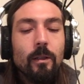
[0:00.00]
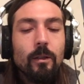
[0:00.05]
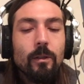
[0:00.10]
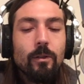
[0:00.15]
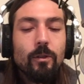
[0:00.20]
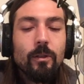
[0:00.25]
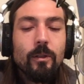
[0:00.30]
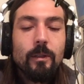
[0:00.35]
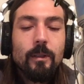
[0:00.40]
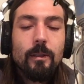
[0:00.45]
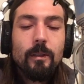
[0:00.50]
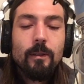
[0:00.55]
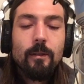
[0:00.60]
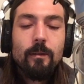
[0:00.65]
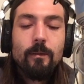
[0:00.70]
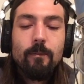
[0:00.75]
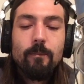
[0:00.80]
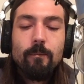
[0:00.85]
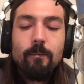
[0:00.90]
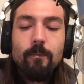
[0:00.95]
just
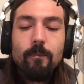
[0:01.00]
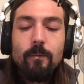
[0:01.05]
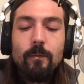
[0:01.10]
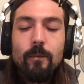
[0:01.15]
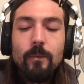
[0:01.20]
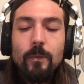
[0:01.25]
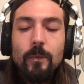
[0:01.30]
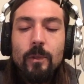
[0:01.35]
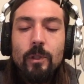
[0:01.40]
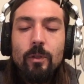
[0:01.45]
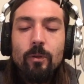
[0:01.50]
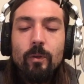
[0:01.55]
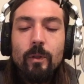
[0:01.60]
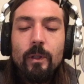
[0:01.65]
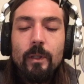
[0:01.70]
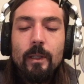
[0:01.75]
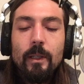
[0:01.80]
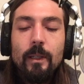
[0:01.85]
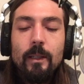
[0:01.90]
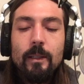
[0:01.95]
doing
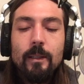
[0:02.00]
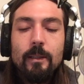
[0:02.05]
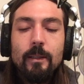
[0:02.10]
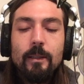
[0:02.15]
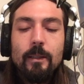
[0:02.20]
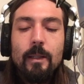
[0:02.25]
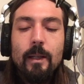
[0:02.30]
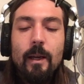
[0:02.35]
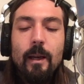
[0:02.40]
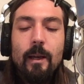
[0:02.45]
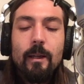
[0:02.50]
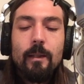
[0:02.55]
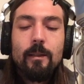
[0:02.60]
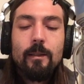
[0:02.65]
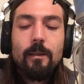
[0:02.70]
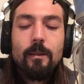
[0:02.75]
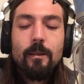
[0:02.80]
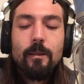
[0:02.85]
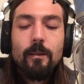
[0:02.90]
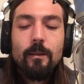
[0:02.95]
things
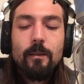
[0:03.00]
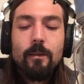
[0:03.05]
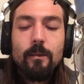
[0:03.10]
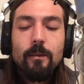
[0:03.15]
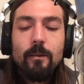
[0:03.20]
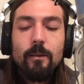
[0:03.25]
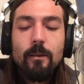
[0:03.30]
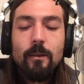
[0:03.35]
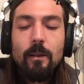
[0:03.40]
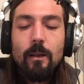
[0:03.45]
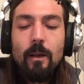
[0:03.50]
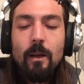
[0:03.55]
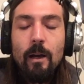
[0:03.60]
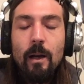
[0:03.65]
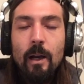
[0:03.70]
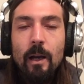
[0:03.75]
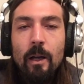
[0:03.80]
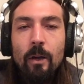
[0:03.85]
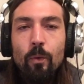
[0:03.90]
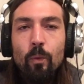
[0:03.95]
that
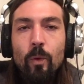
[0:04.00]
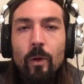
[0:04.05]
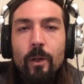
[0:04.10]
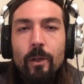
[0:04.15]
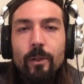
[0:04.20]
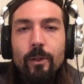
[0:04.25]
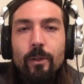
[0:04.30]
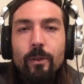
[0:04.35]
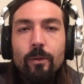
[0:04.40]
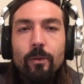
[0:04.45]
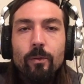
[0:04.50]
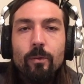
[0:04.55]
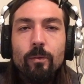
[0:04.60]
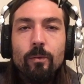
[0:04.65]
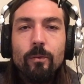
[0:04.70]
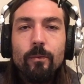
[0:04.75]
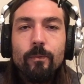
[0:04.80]
I want to do.